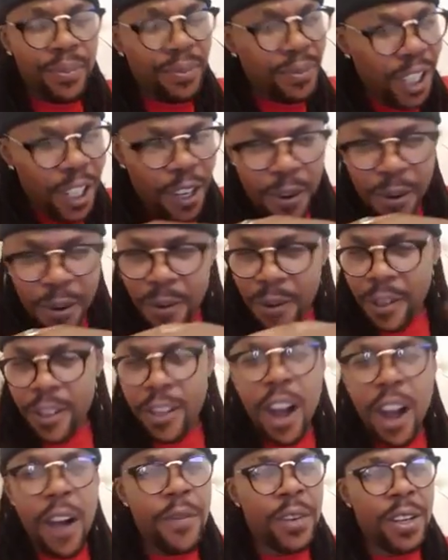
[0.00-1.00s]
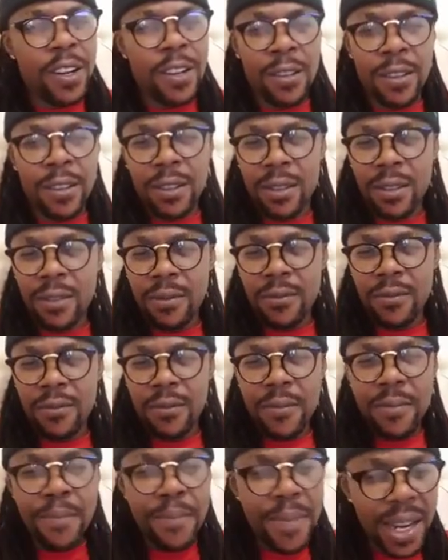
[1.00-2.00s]
You know, governors,
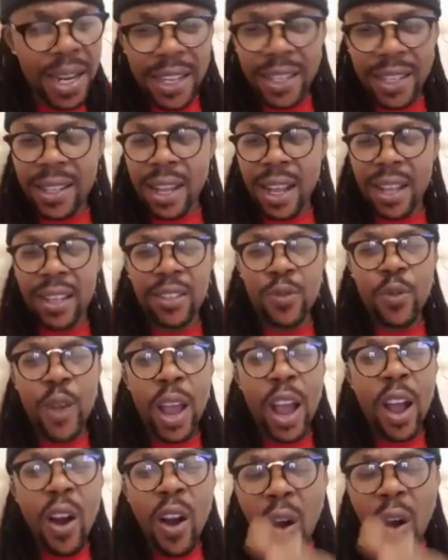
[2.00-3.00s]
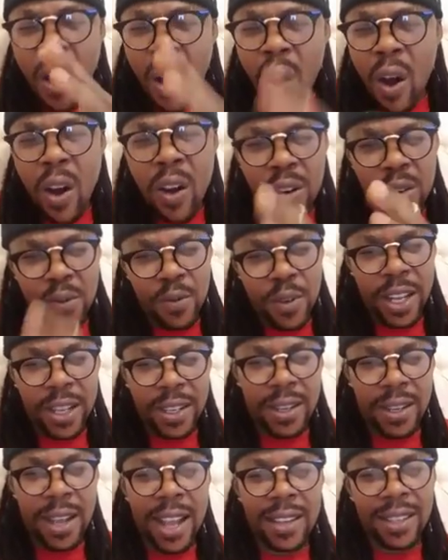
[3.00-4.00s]
ministers were
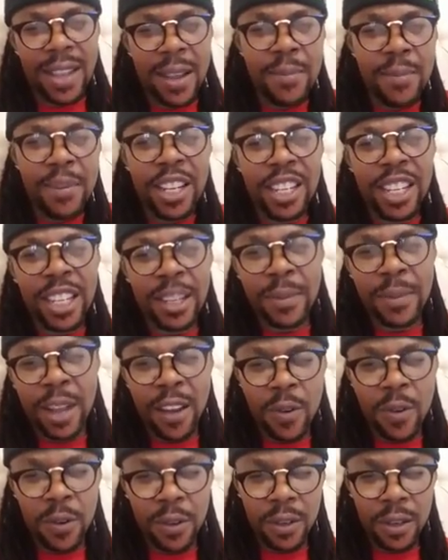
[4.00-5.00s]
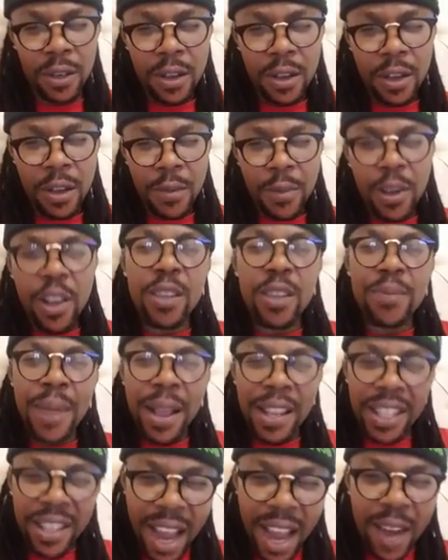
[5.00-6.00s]
always assembling in my house because
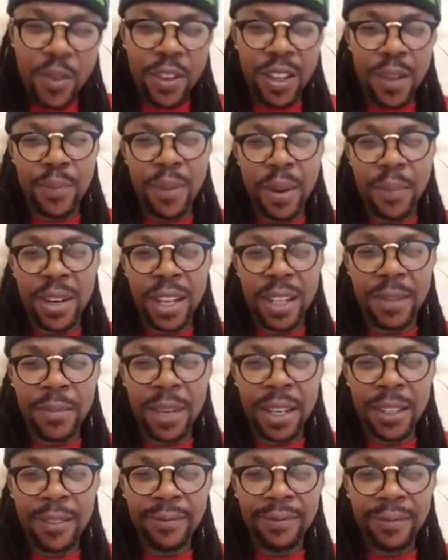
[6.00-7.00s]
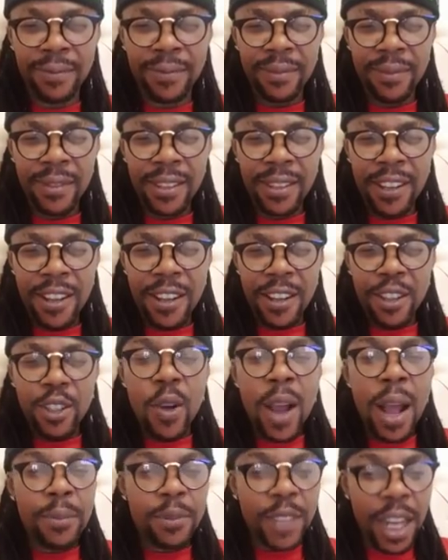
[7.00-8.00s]
my dad was a prominent man.
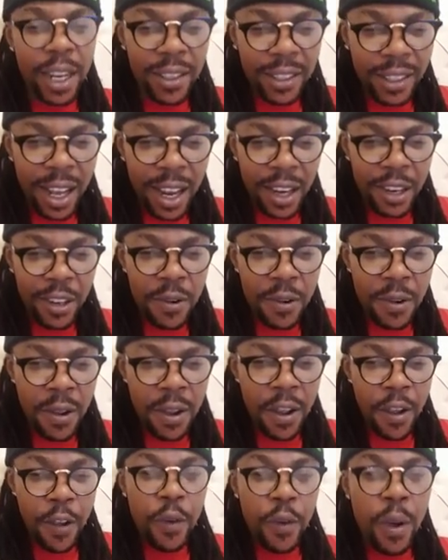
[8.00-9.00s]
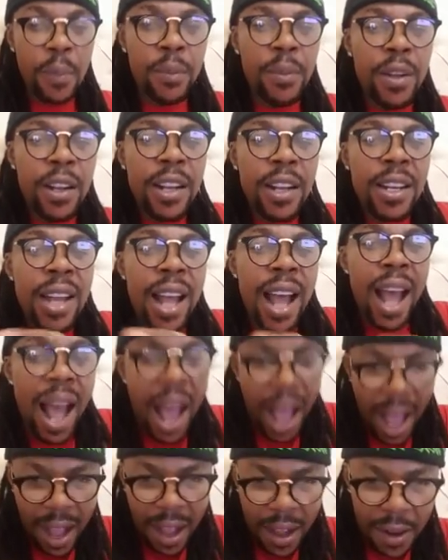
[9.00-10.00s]
So I'm trying to tell you from the
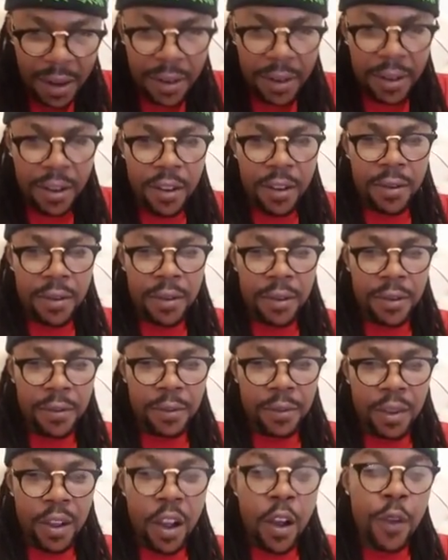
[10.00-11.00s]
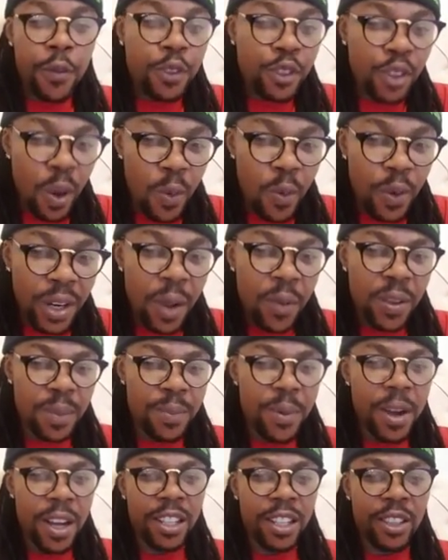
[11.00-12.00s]
angle of someone that was
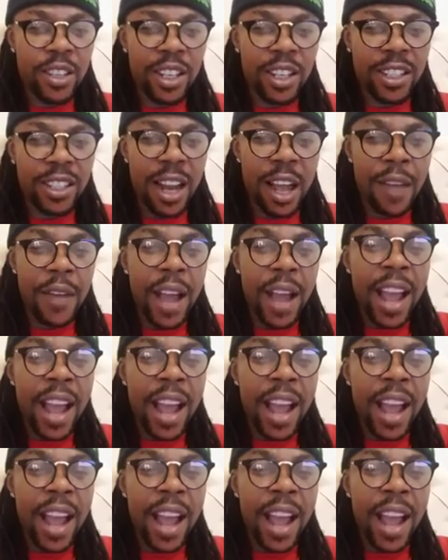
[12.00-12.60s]
born into this life.